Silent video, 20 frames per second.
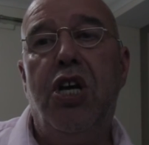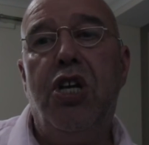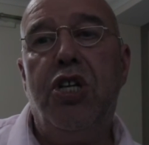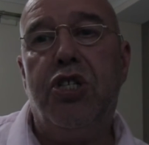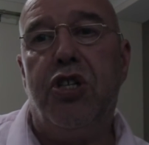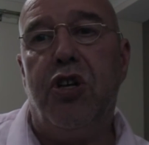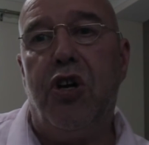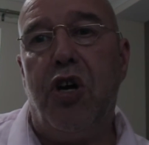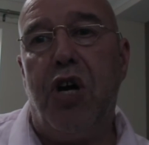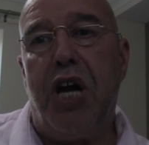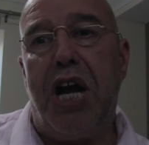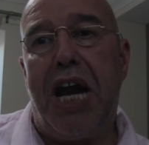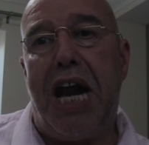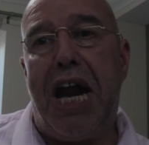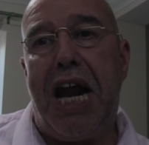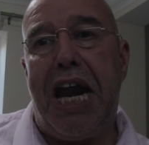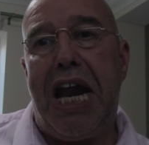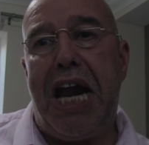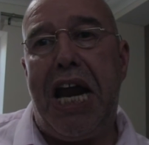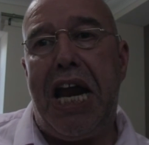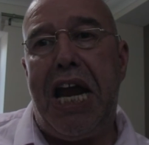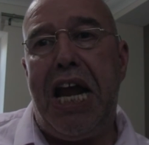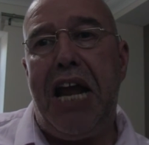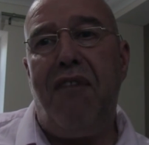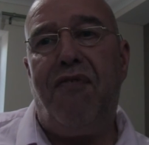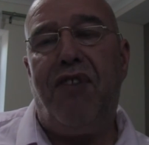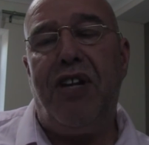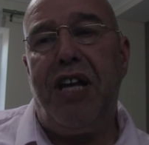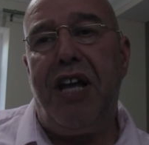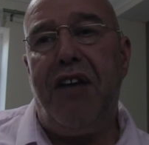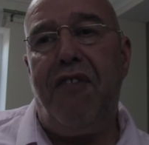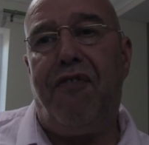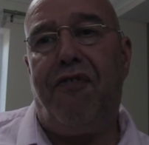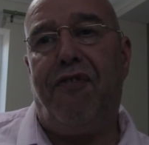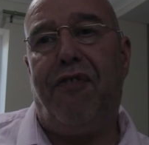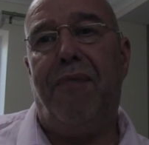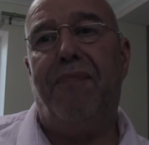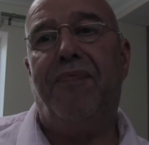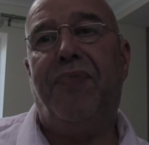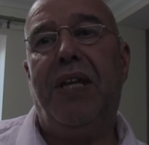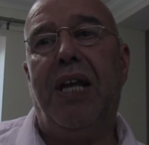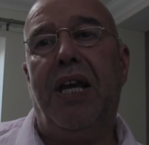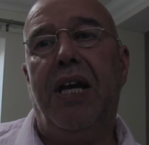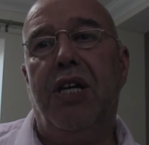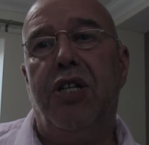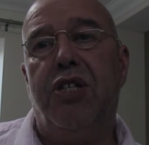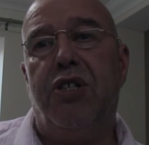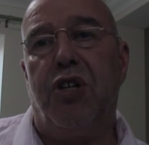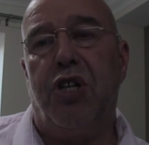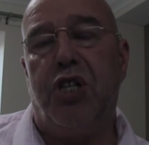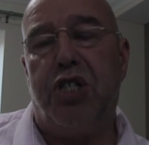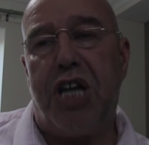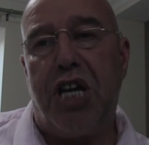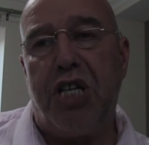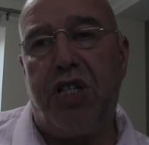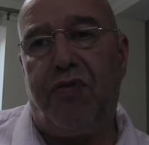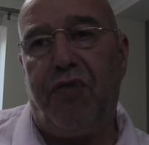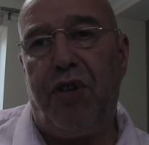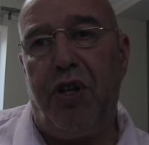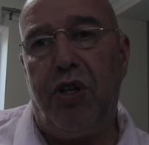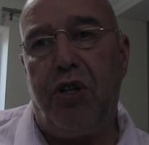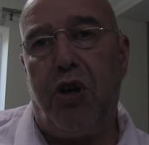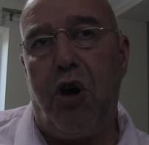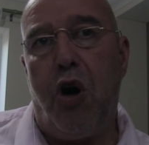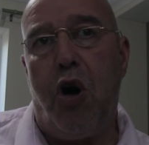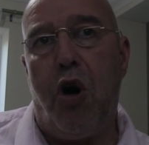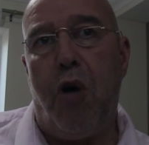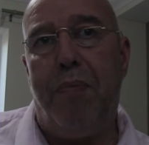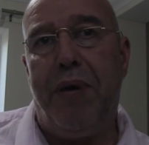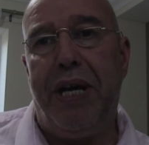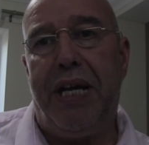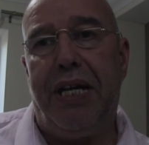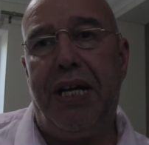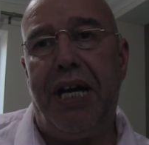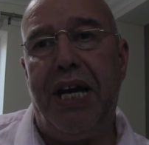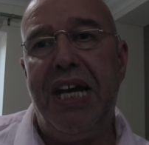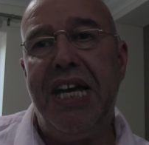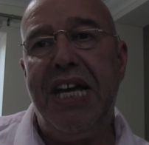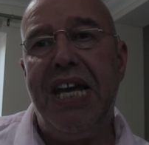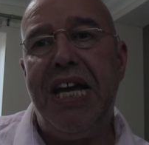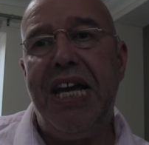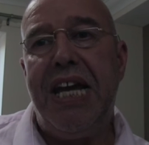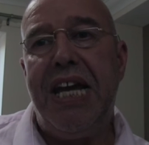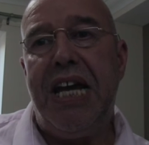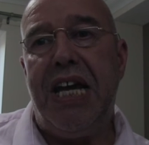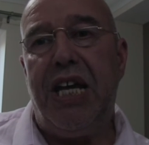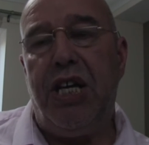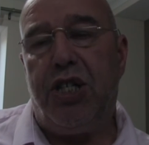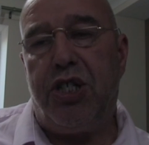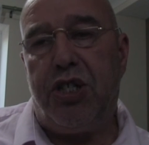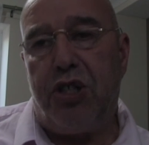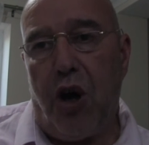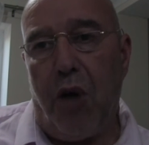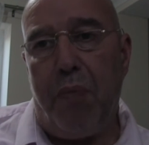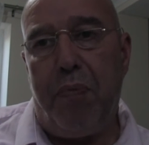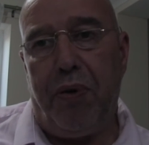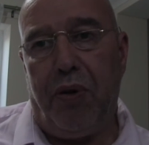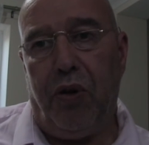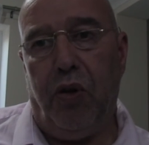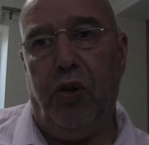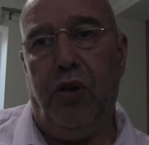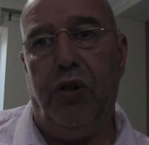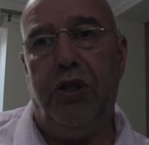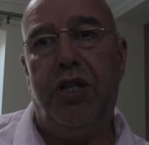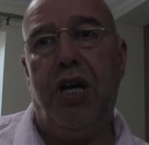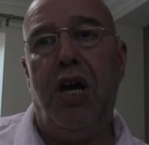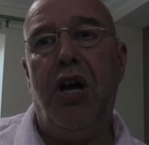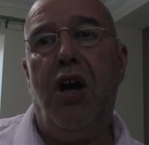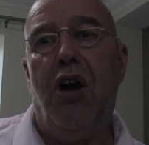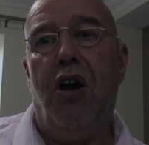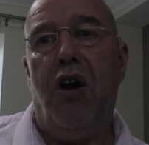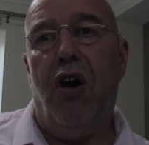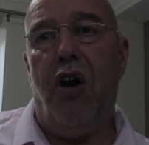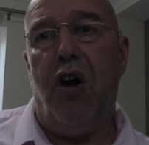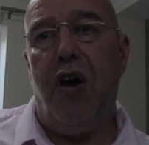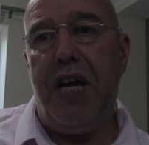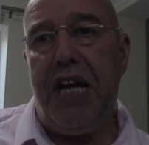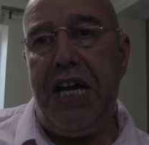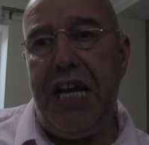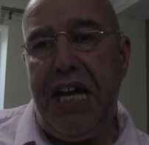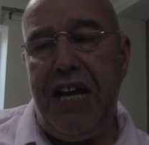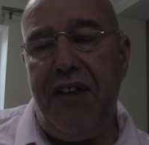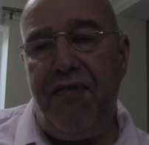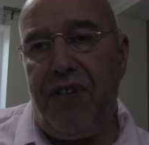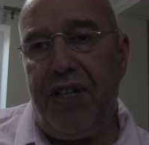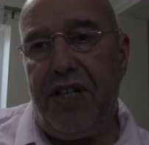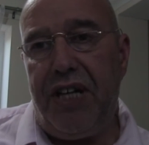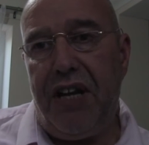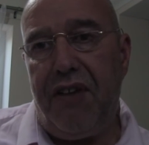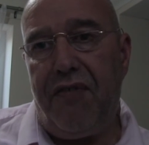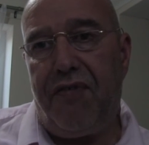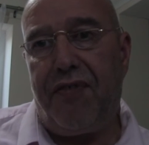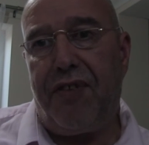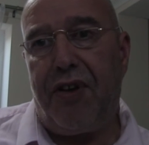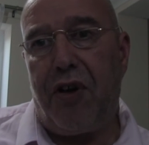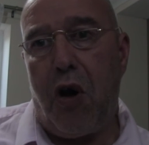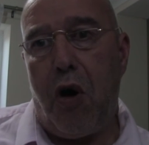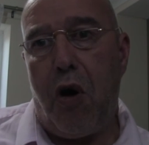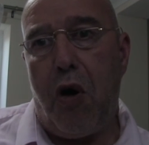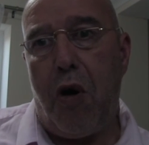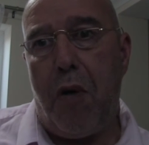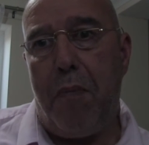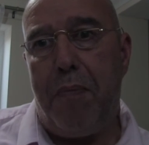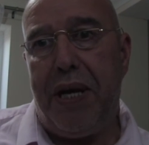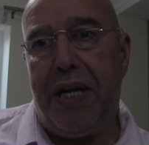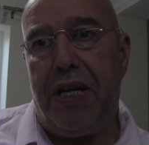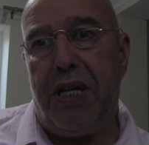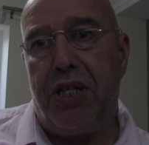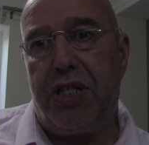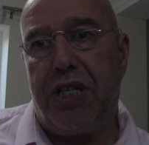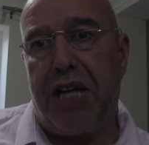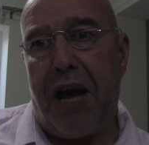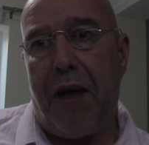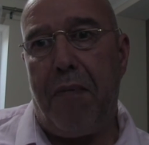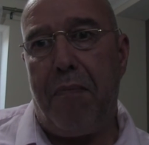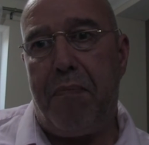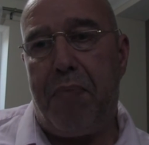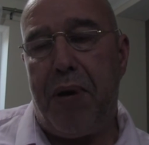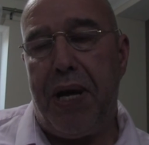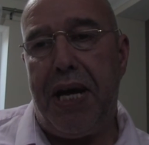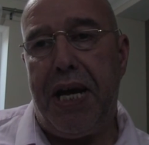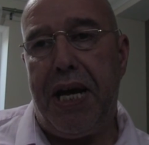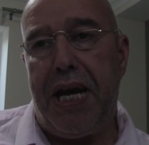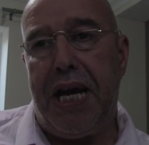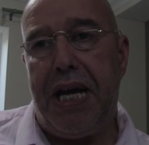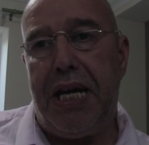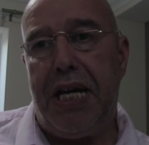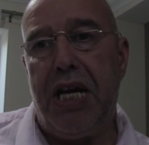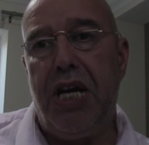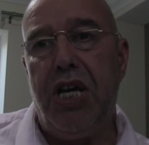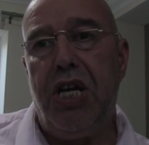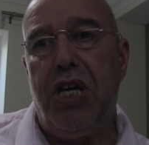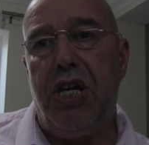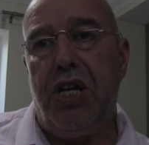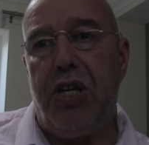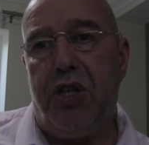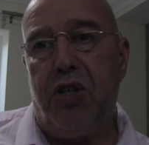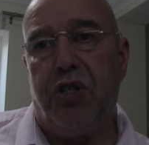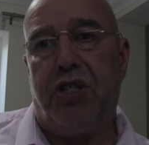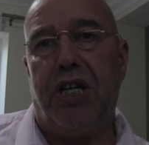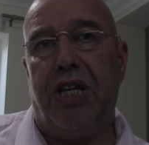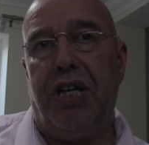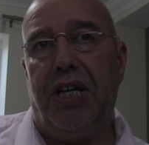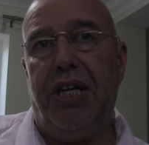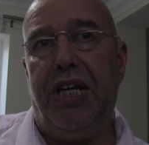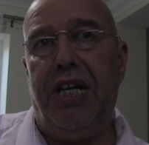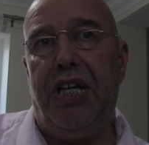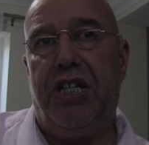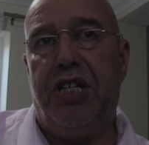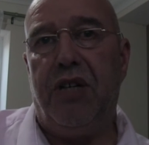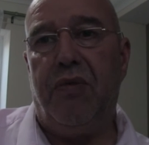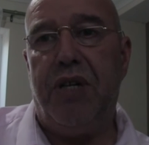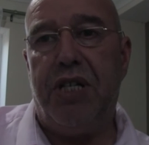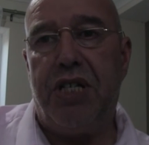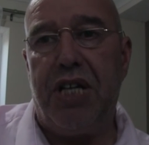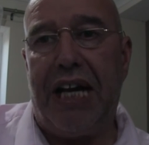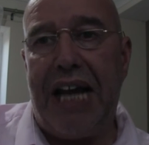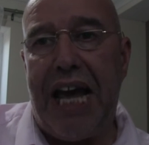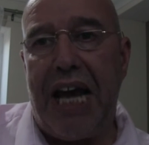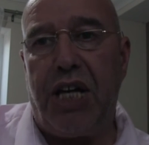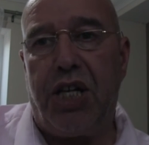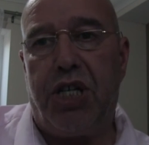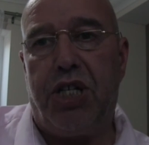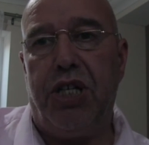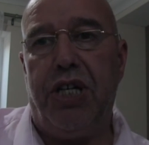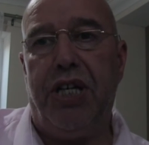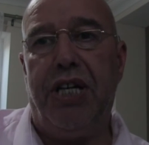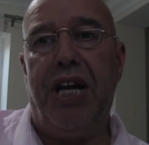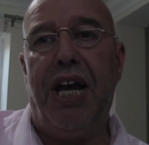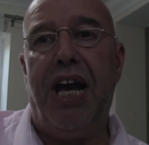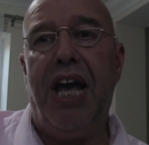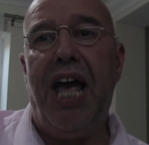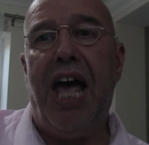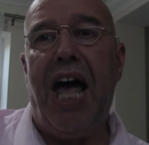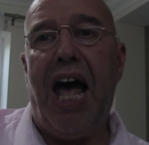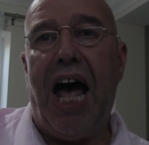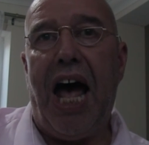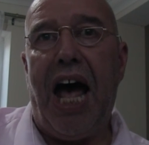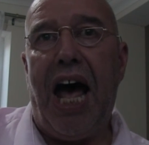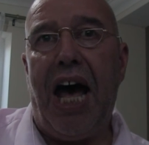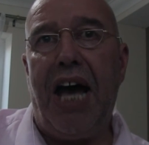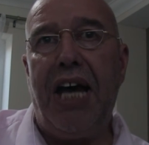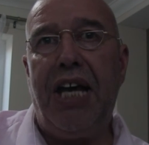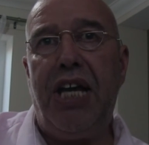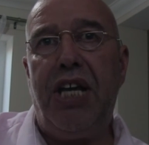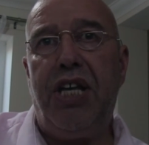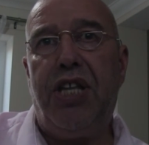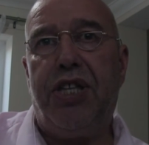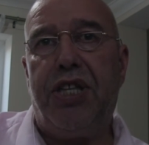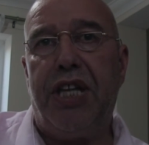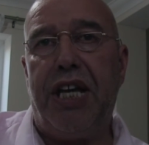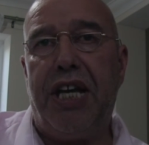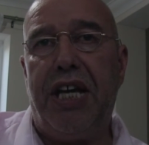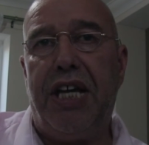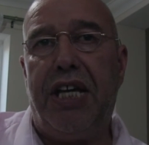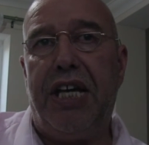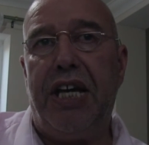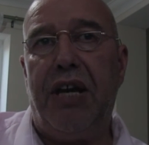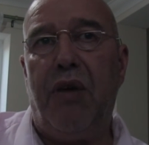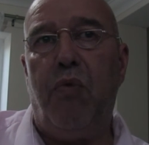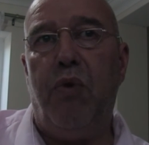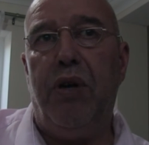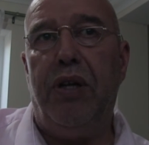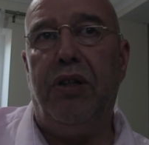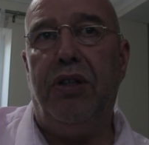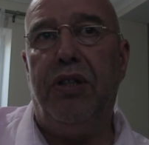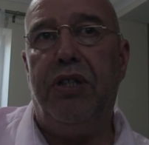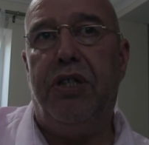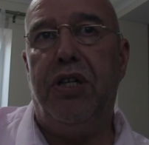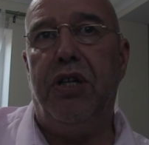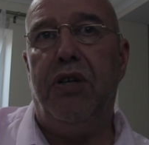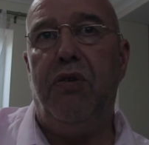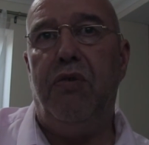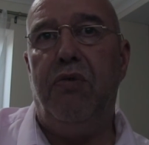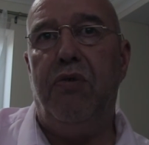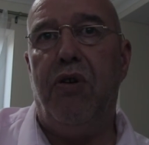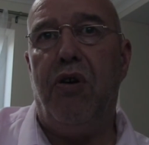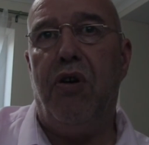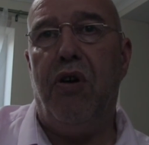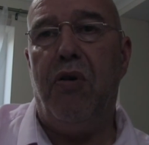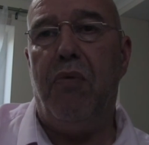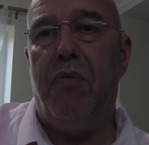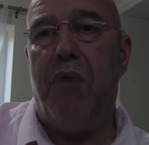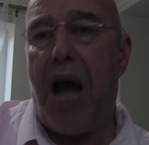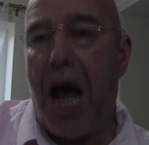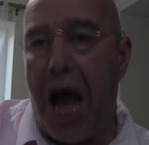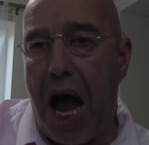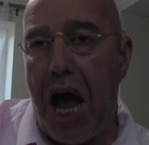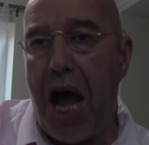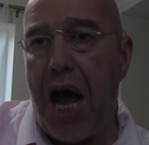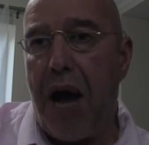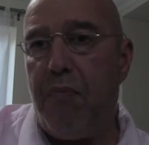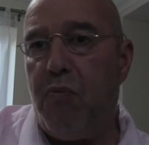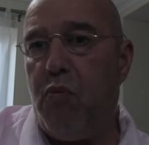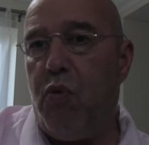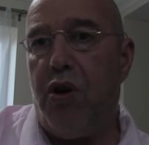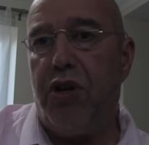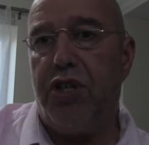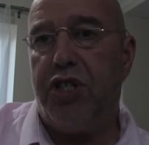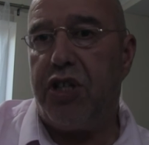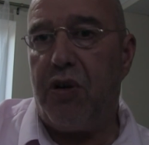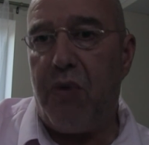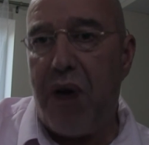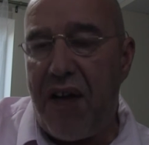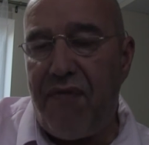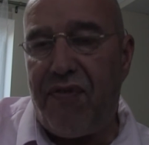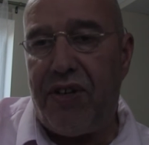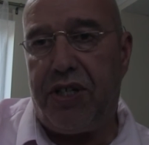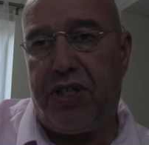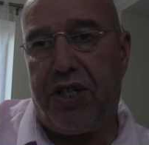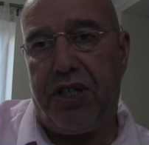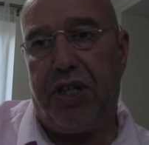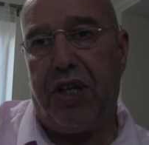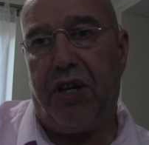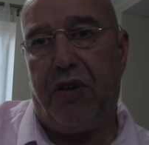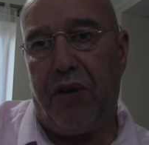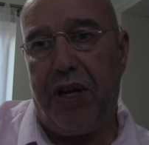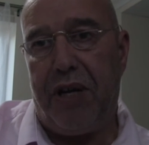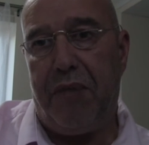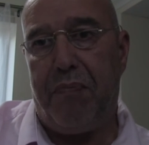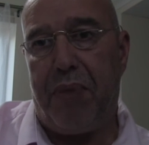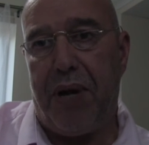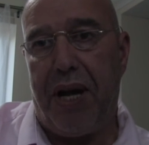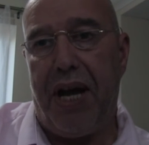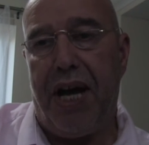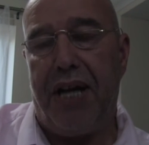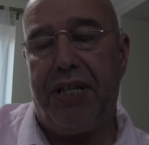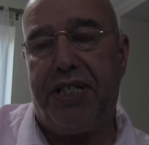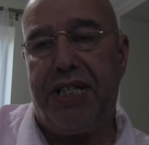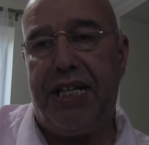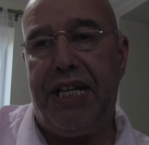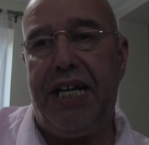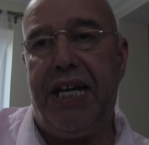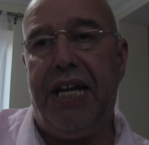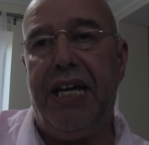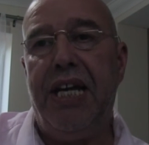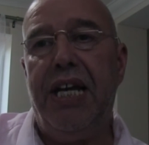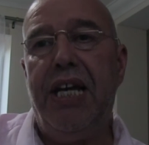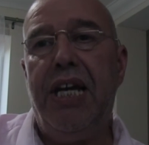So even if a successful Corbyn is toppled or even if Corbyn's campaign doesn't lead to his election, I think it will do no harm whatsoever to the Green Party